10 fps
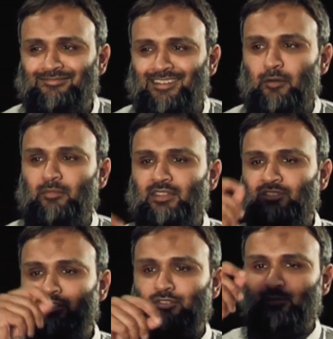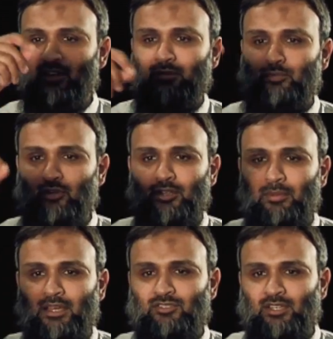How many zeros we can put on a
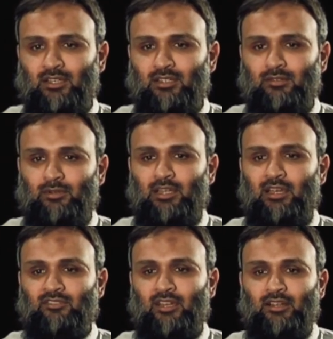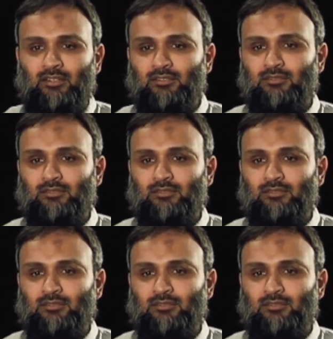blank check? We'll get tired.